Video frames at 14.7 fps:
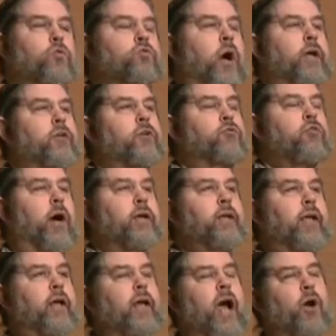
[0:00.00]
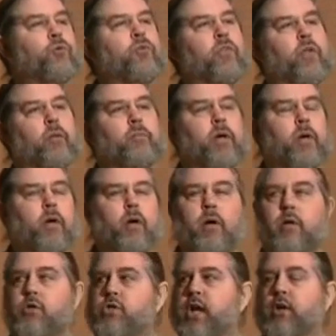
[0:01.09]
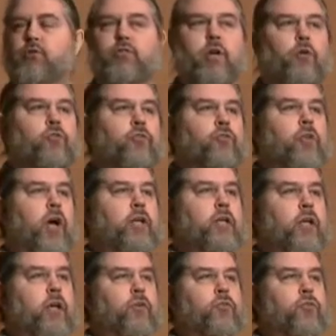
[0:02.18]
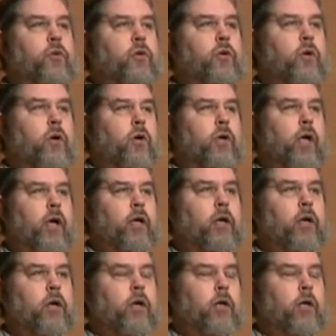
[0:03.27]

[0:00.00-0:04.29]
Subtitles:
trying to get out to them? J. Snelson's ideas, okay?